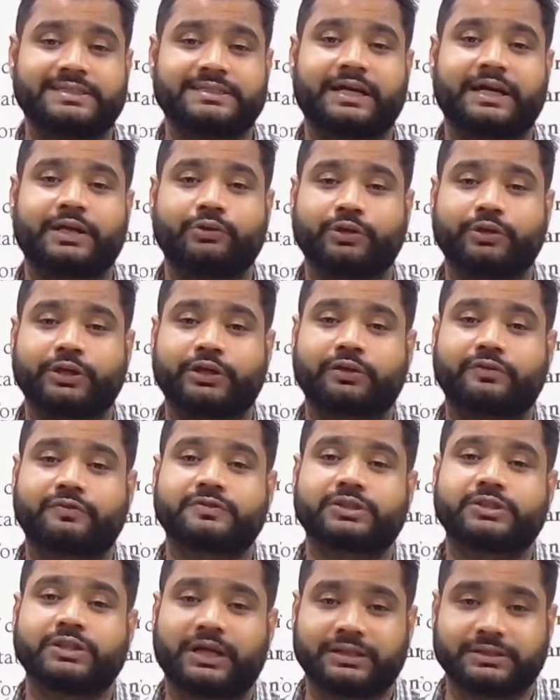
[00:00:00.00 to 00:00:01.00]
unit of
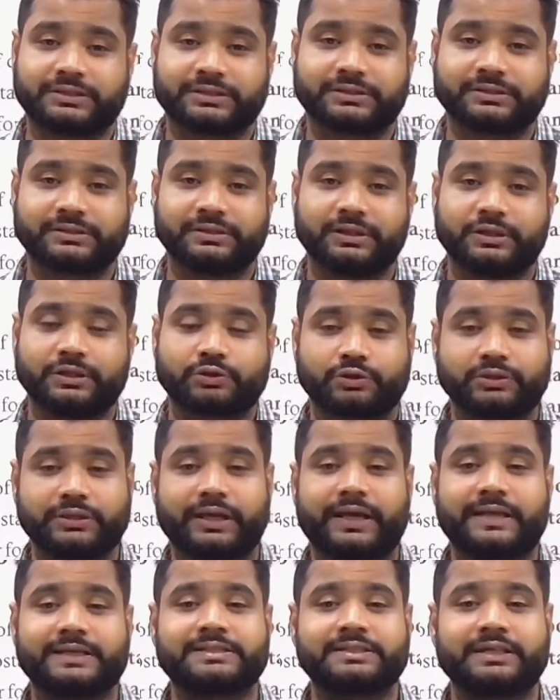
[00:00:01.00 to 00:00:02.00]
charge. So the
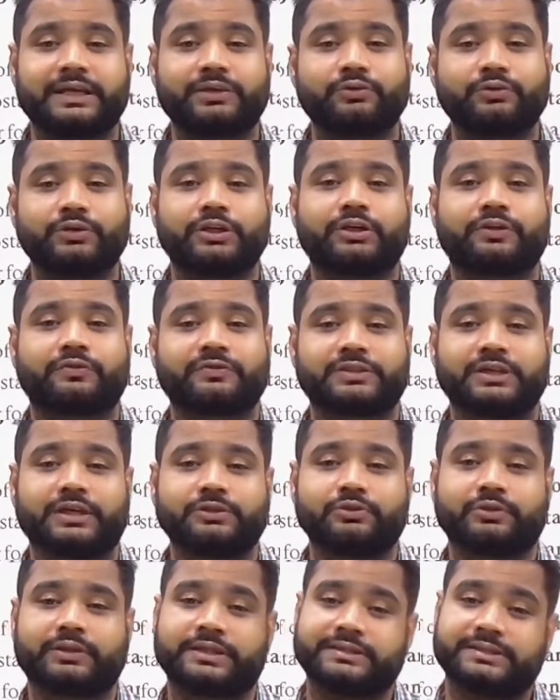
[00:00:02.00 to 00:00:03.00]
SI unit of charge
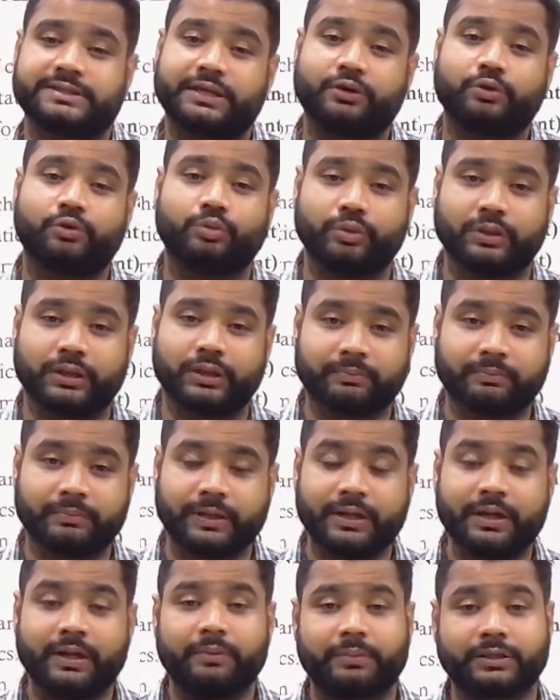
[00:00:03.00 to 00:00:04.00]
you can say Coulomb.
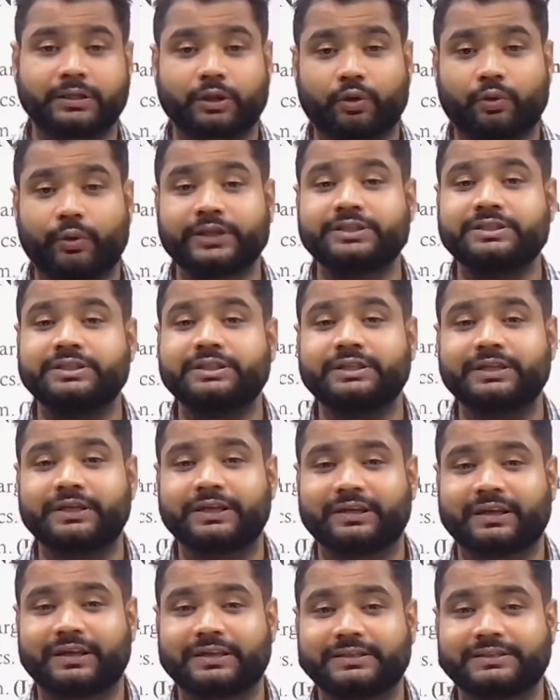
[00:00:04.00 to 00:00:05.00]
But the question
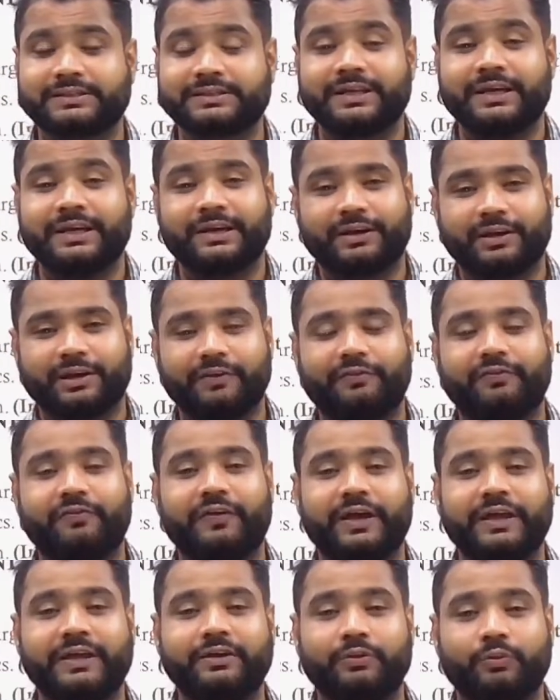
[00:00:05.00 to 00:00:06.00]
here is
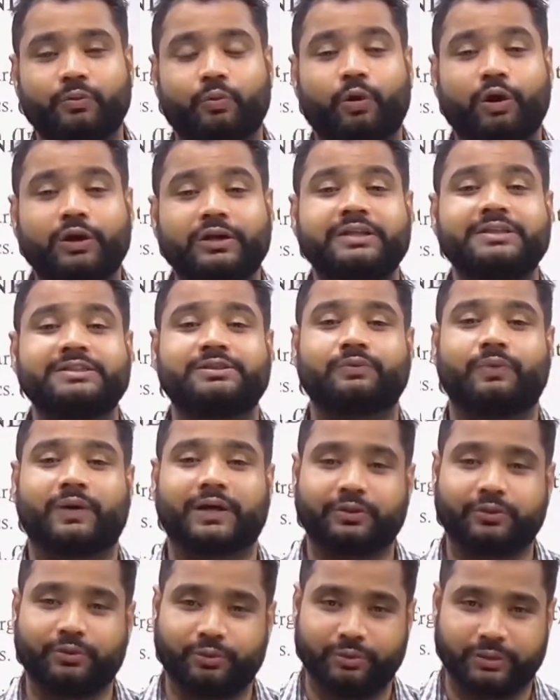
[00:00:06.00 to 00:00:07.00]
define what is 1
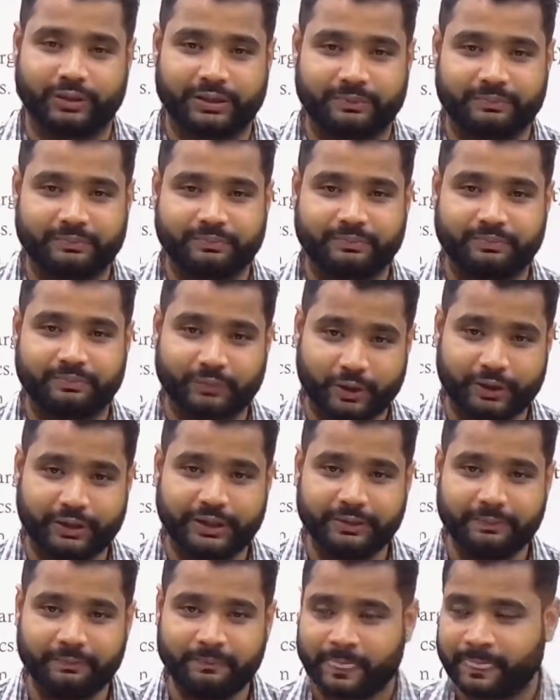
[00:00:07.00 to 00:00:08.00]
Coulomb.
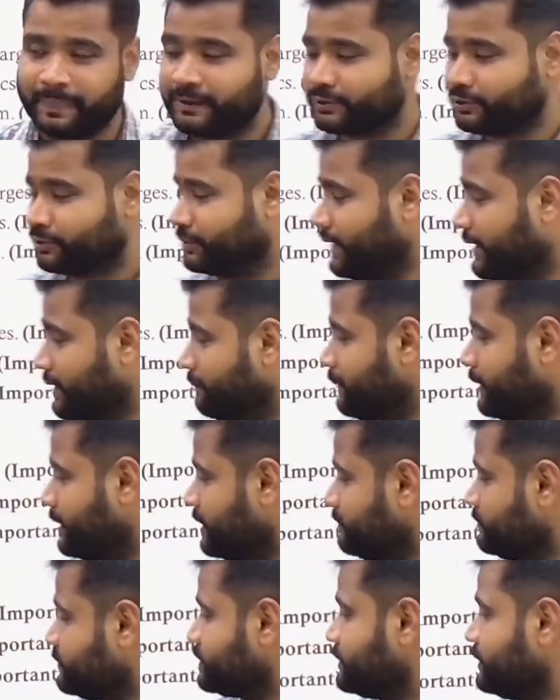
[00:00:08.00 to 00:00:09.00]
Okay, so that
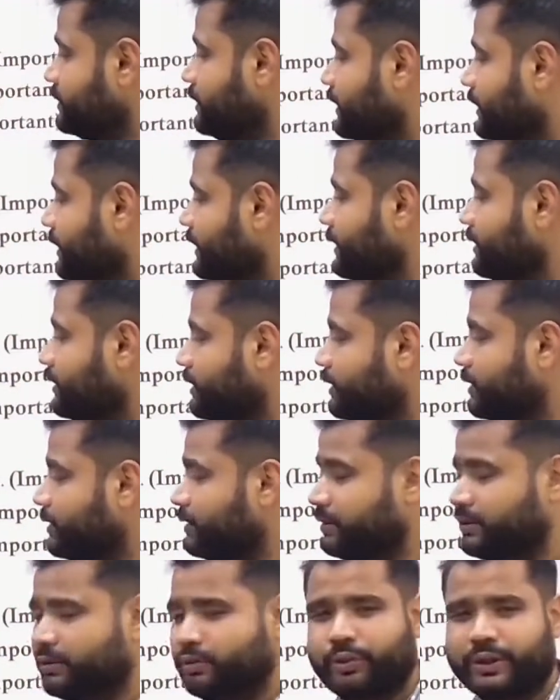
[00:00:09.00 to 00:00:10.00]
becomes again a
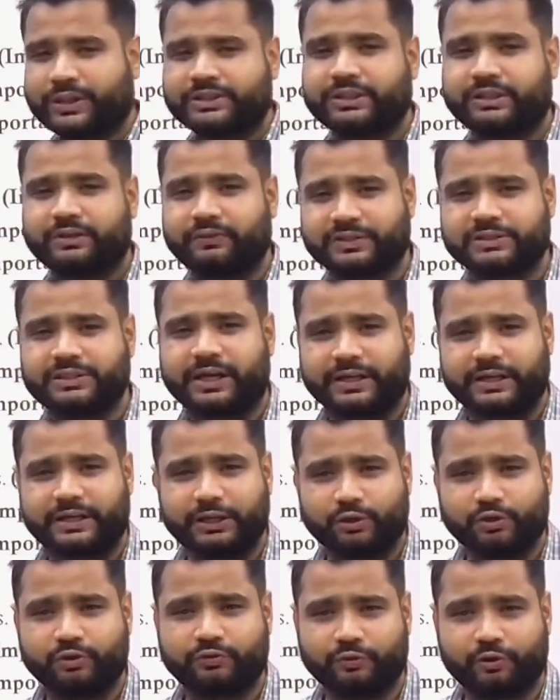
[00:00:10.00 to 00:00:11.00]
question which I need
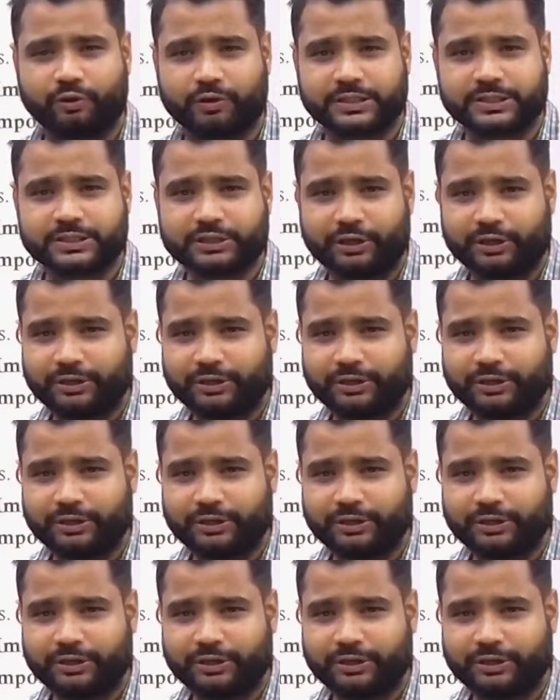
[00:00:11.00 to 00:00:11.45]
to focus on.